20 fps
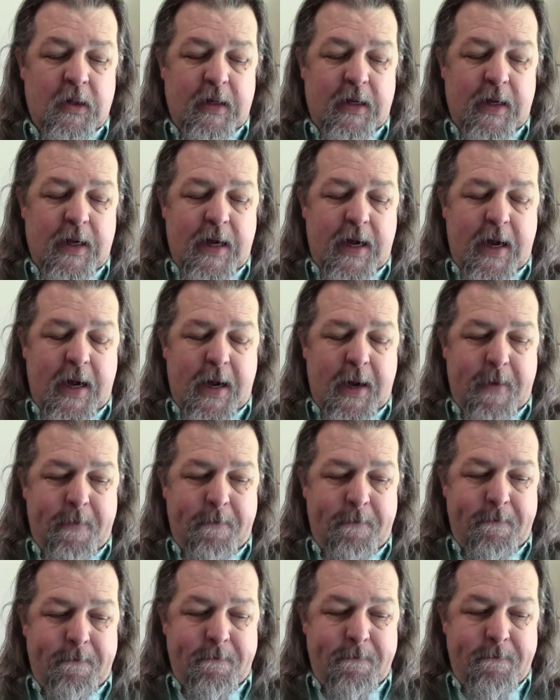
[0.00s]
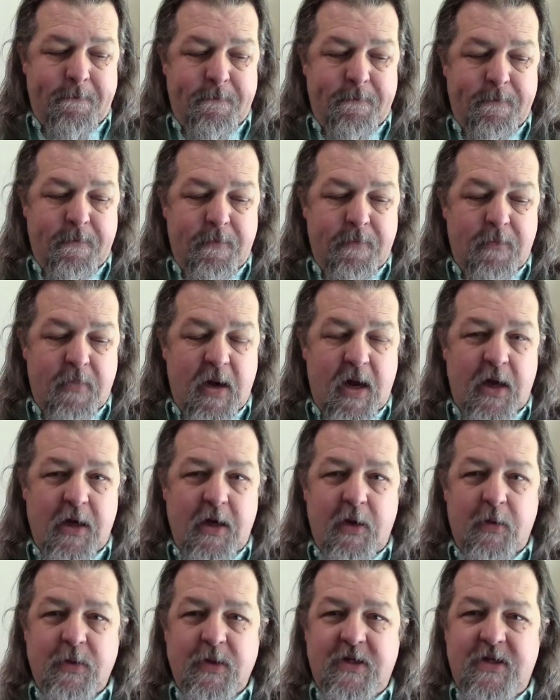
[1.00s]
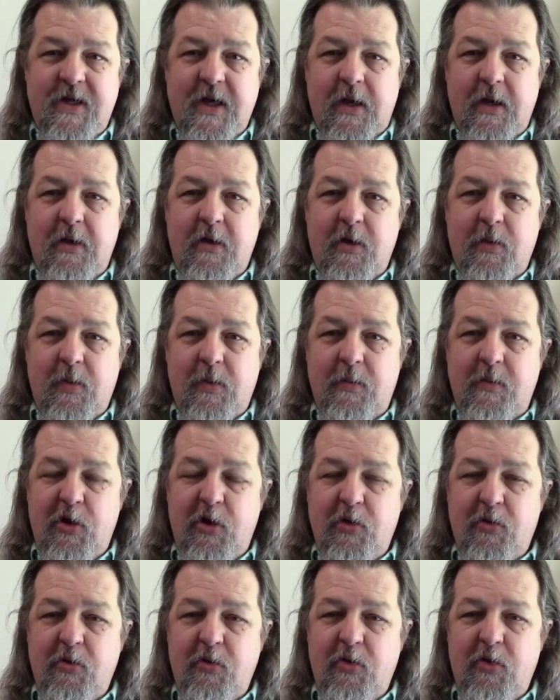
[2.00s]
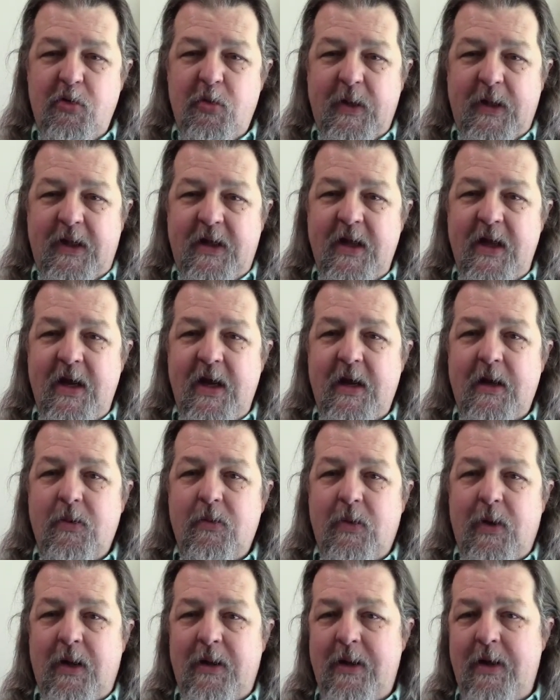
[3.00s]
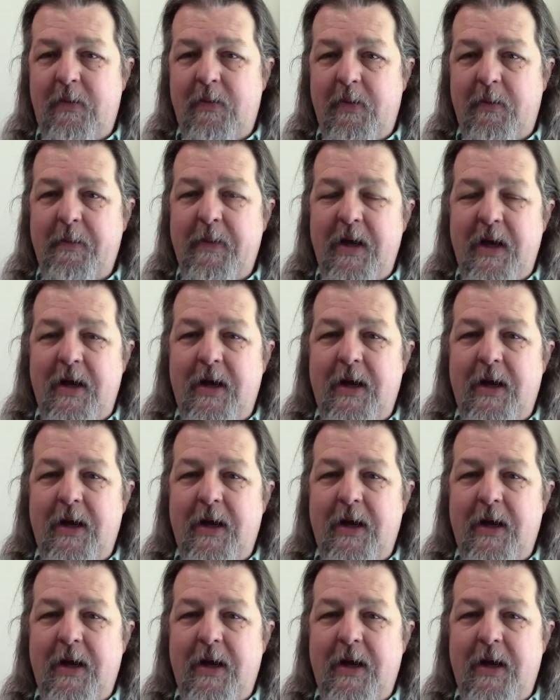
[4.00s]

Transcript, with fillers: Um, and you would say you you you would think, well, that would be a